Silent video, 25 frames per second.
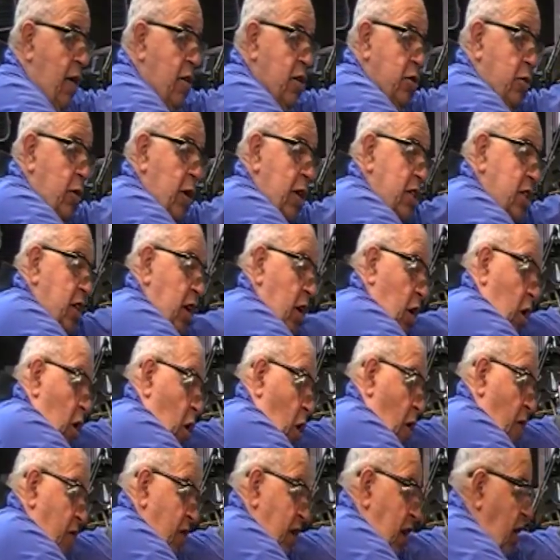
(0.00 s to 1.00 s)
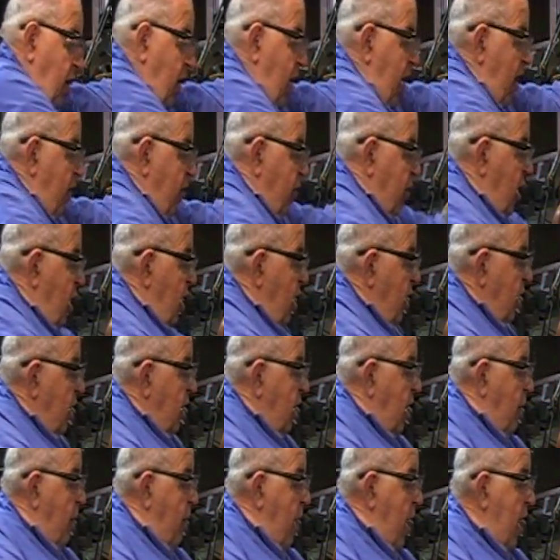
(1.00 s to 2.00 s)
I was reaching over the lathe to
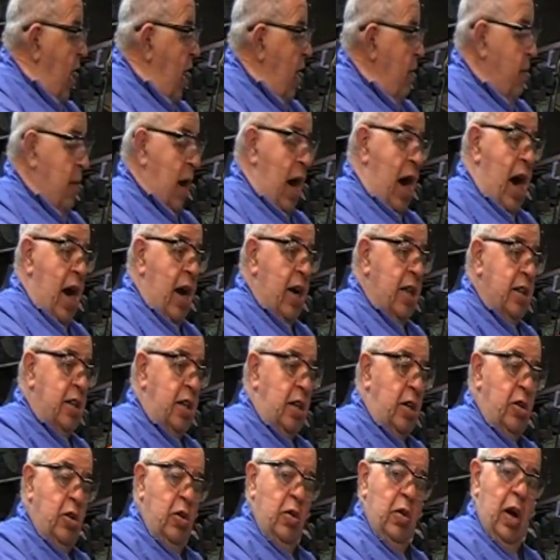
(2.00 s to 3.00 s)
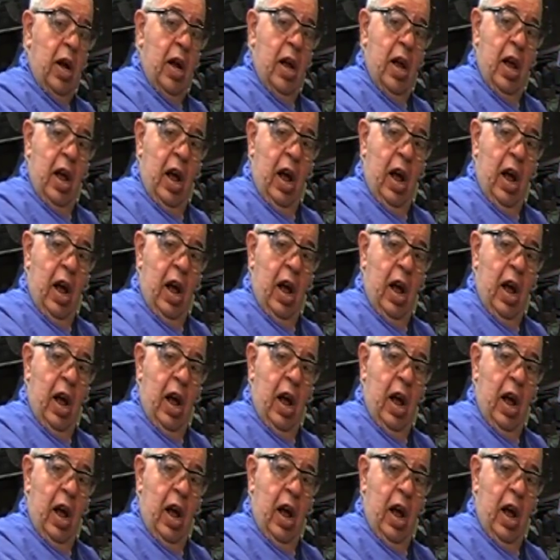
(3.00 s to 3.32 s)
get my hand behind it to do